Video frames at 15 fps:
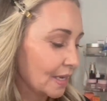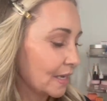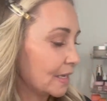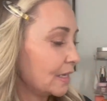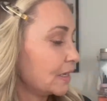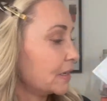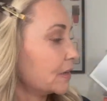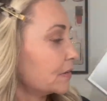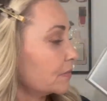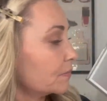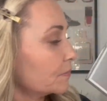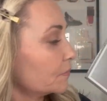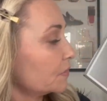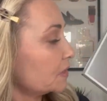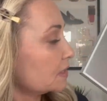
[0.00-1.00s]
You know,
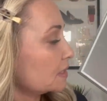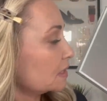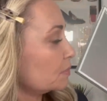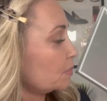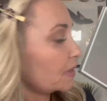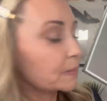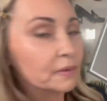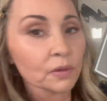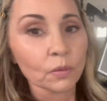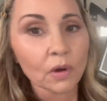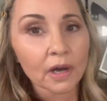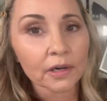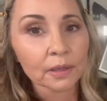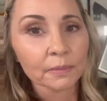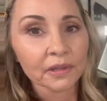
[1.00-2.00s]
this is baby
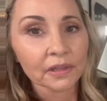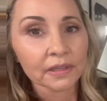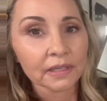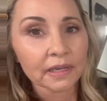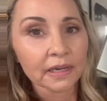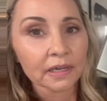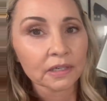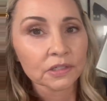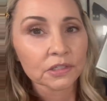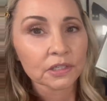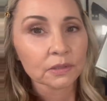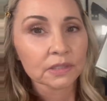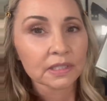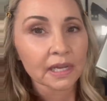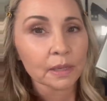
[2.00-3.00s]
watermelon here, so
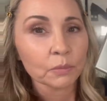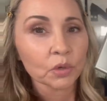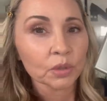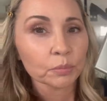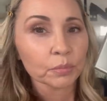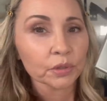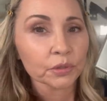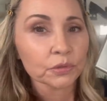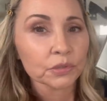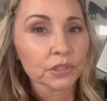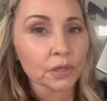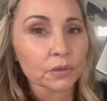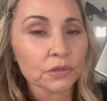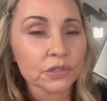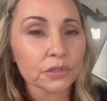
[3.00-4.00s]
it's got more blue
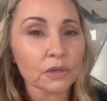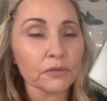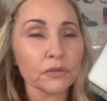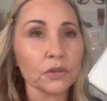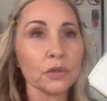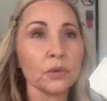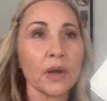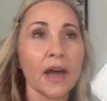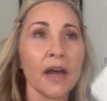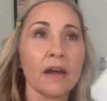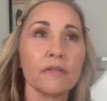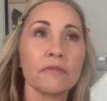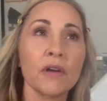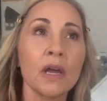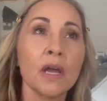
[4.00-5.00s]
tones. So if you
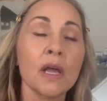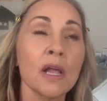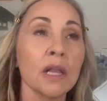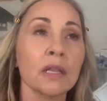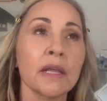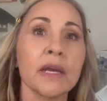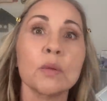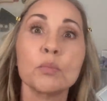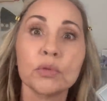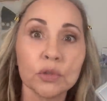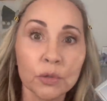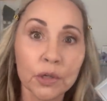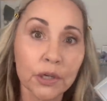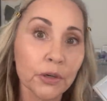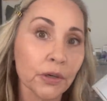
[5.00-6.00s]
have like
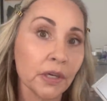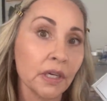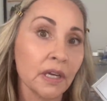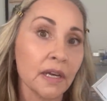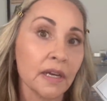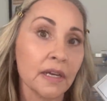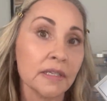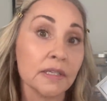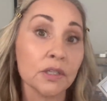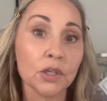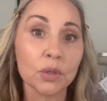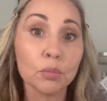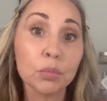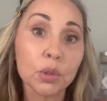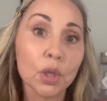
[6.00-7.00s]
blue or green eyes and
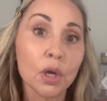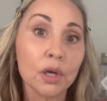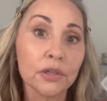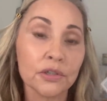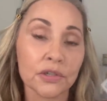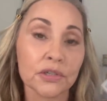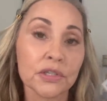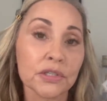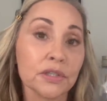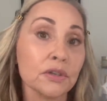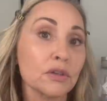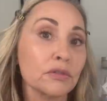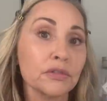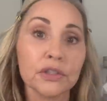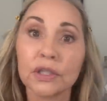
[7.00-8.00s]
you're blonde or
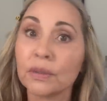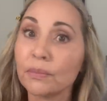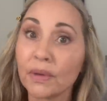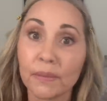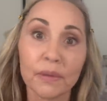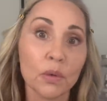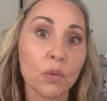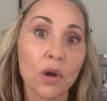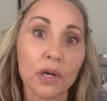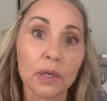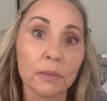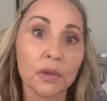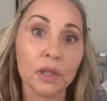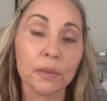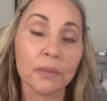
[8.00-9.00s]
silver, baby
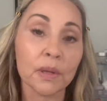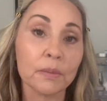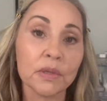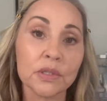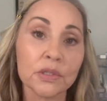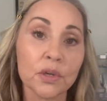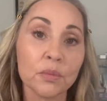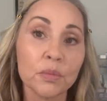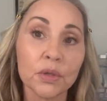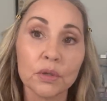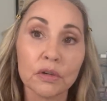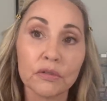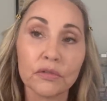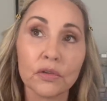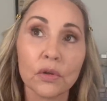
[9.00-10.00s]
watermelon might be so
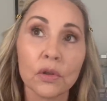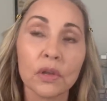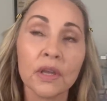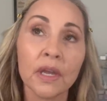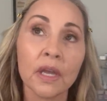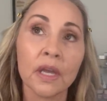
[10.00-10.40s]
beautiful.